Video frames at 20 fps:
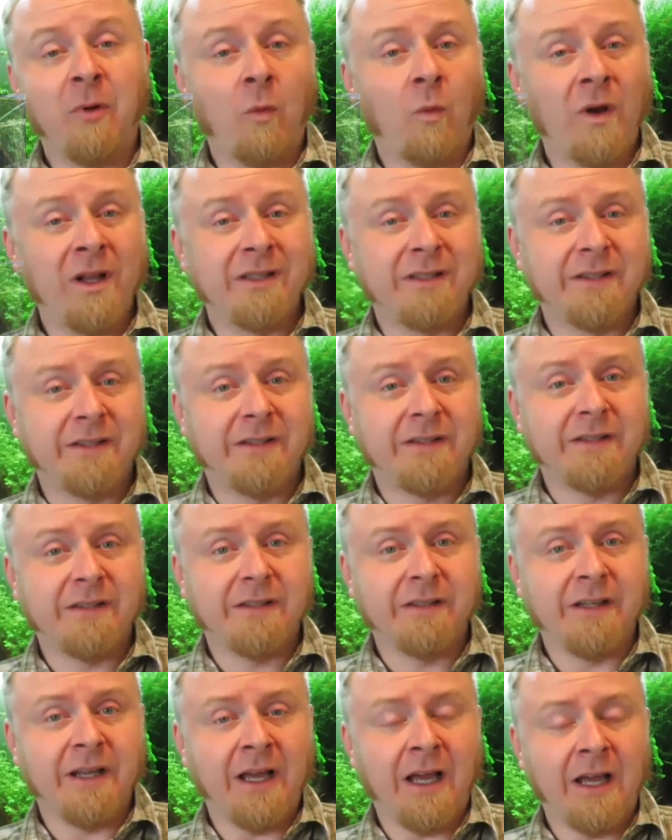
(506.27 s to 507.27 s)
But
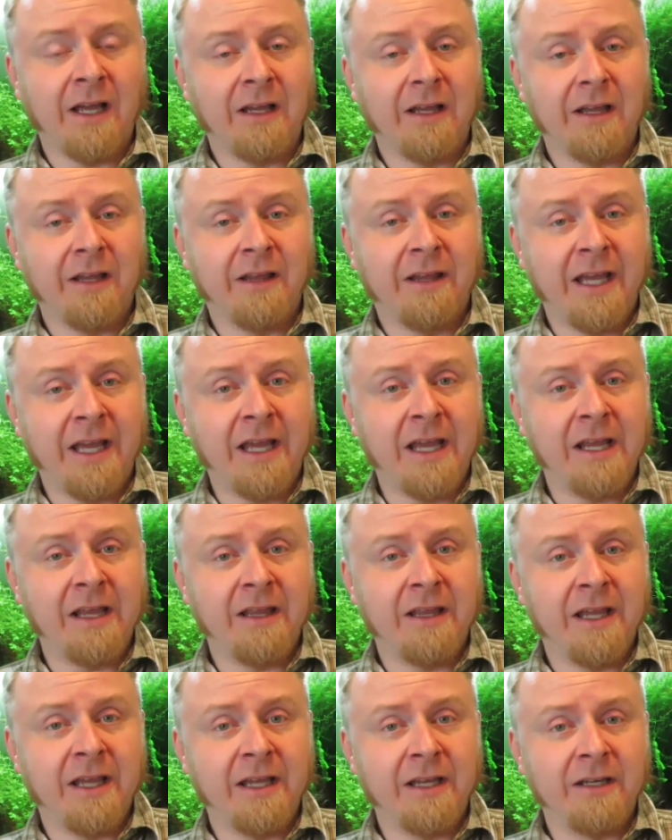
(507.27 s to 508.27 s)
once
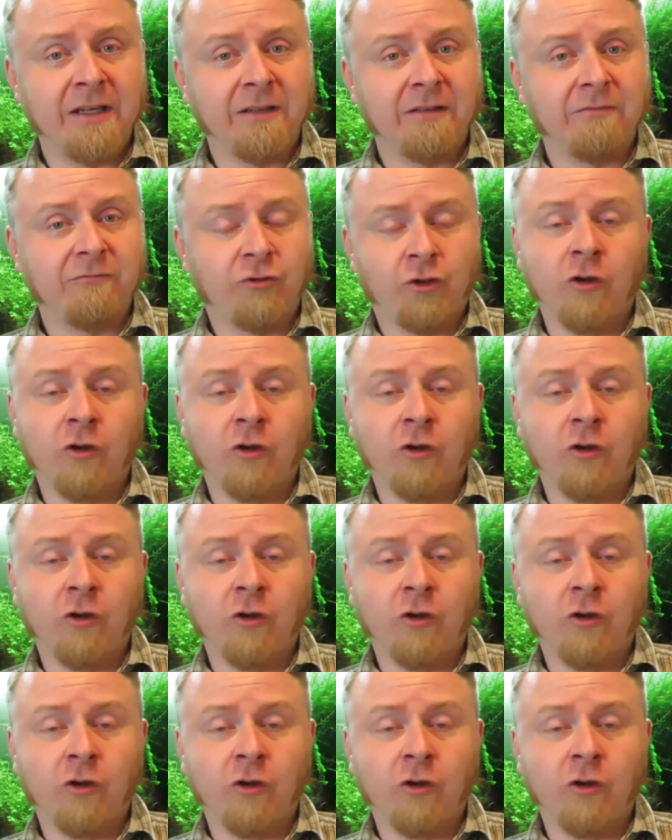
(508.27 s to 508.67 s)
they